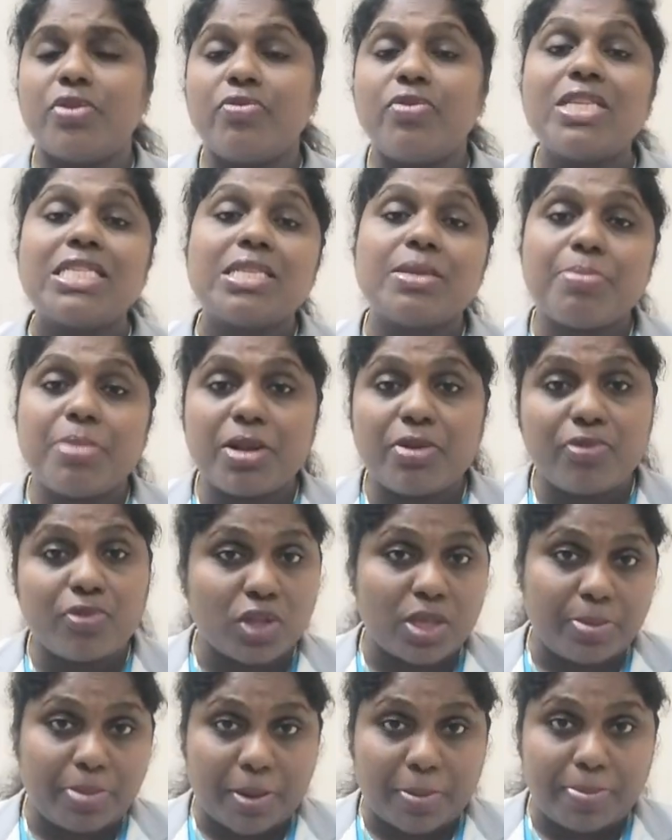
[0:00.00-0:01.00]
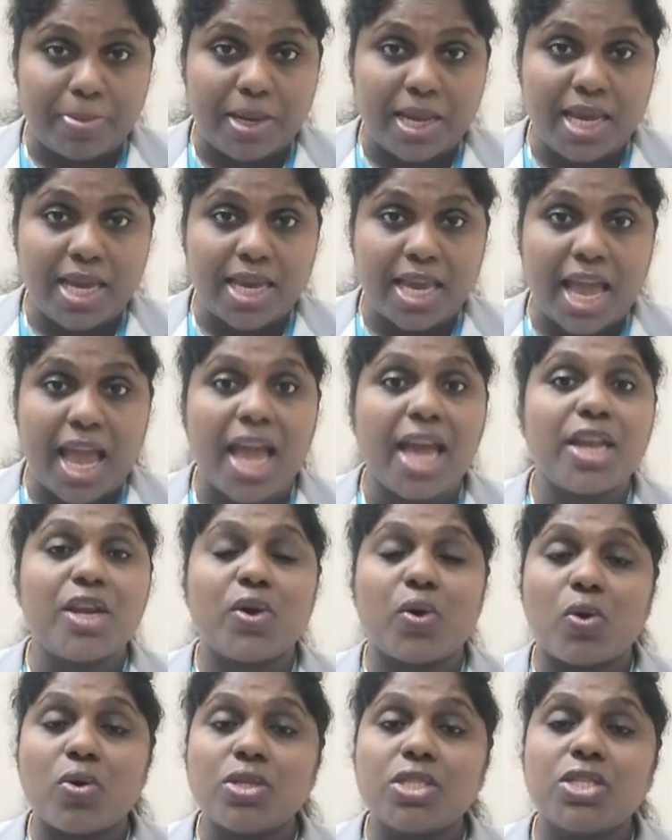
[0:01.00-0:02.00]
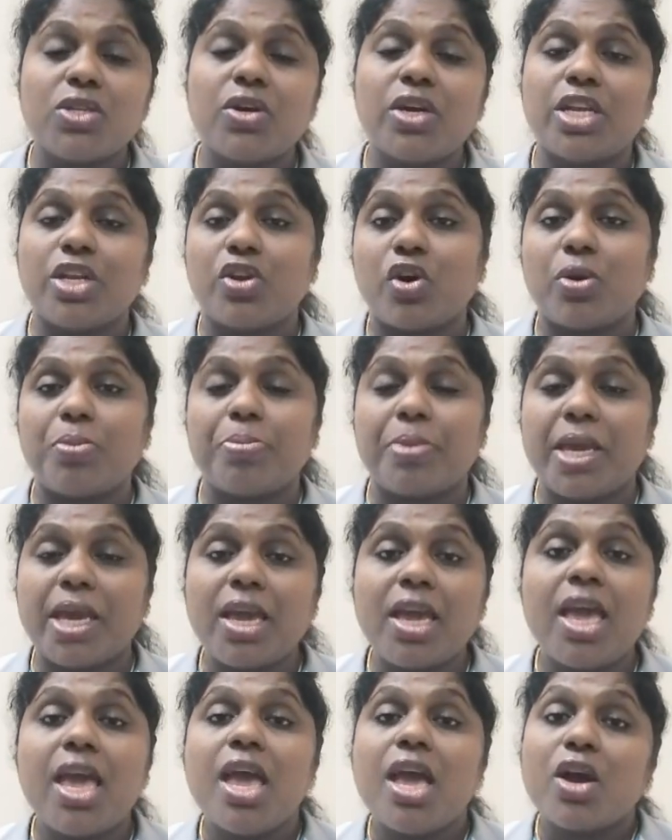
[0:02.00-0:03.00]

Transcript: visible for the public, and also it not be